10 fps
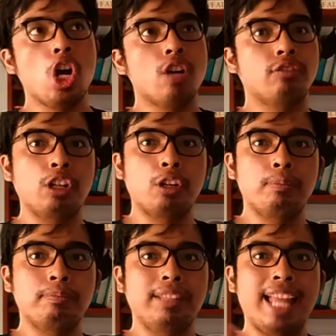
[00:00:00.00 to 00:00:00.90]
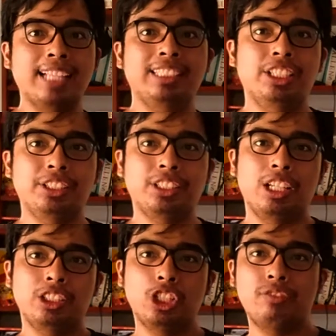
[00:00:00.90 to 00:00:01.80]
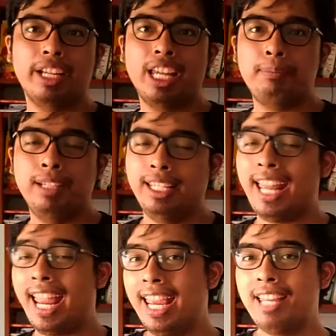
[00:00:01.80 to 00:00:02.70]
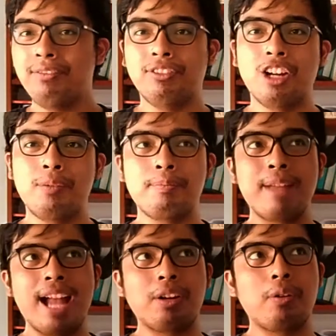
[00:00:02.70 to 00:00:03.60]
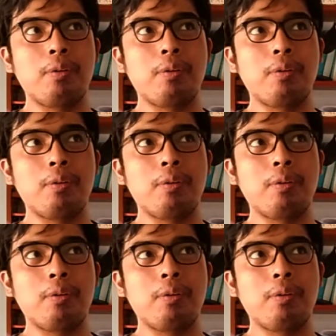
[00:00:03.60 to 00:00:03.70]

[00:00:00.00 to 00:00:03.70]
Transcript: from last year's Songvakeppnin and from back